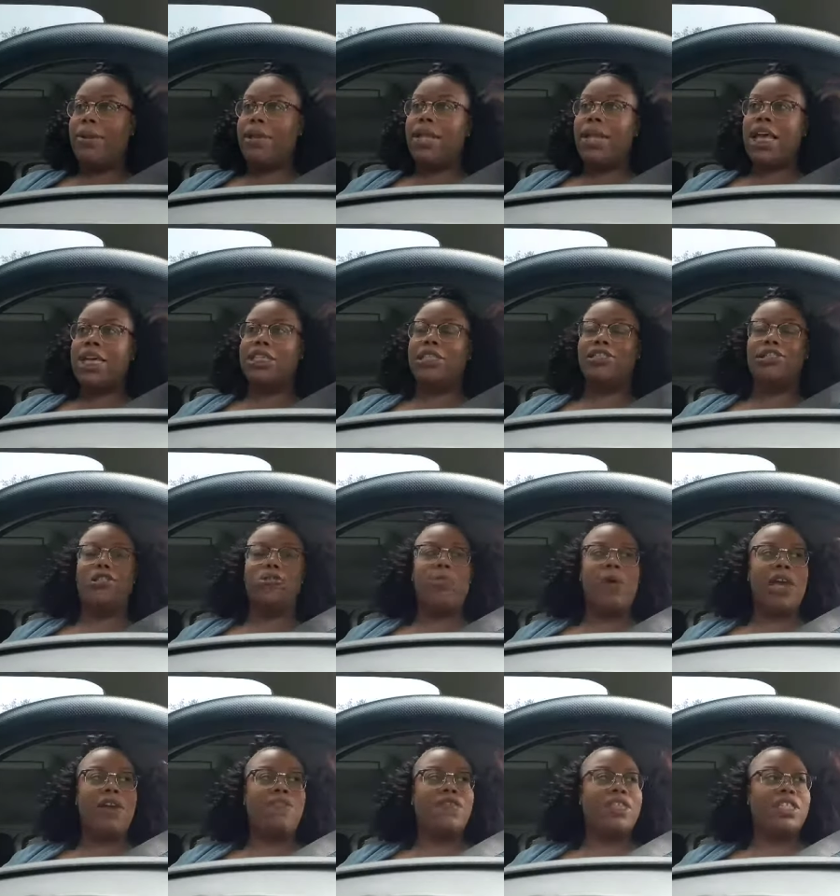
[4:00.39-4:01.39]
Looked like she was
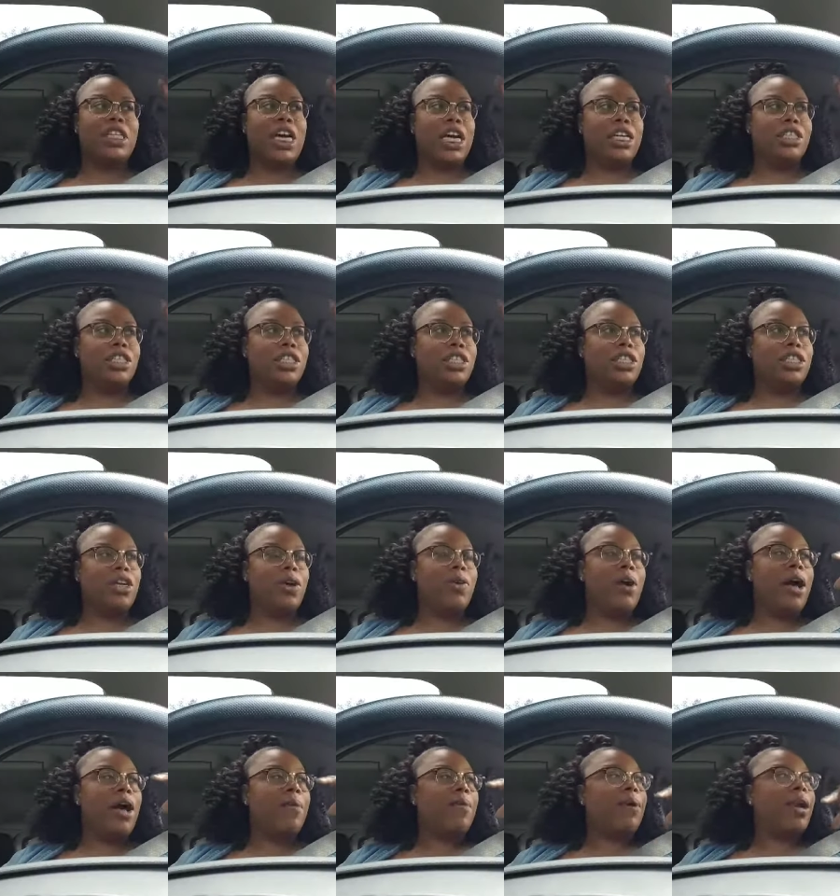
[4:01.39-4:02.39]
waiting for Tasha to show
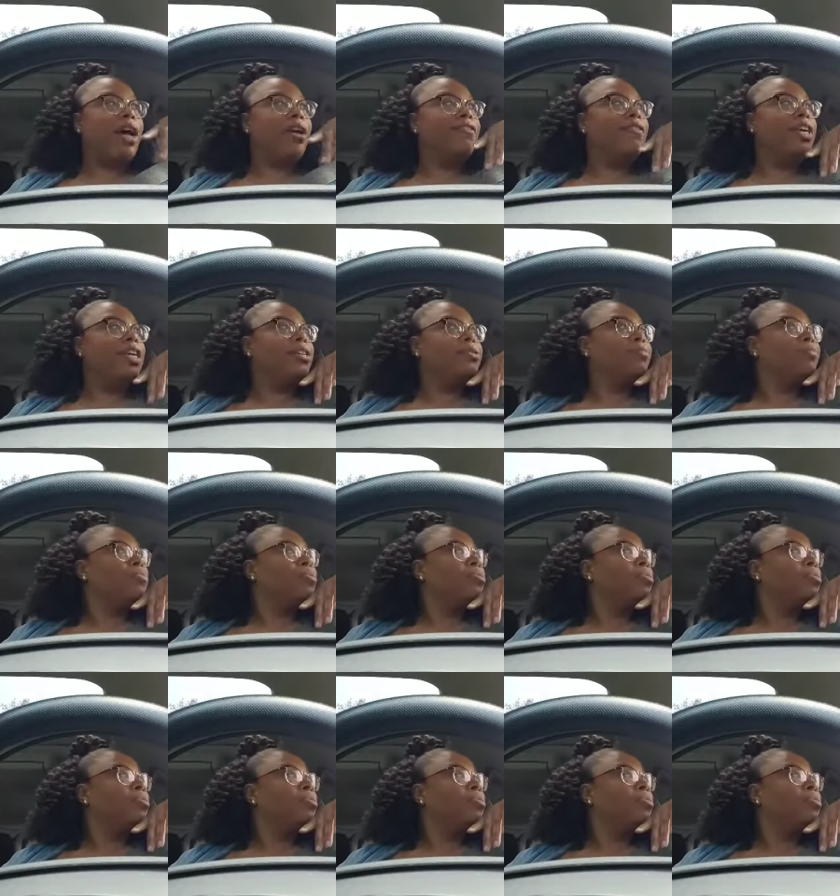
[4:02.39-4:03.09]
up, whatever.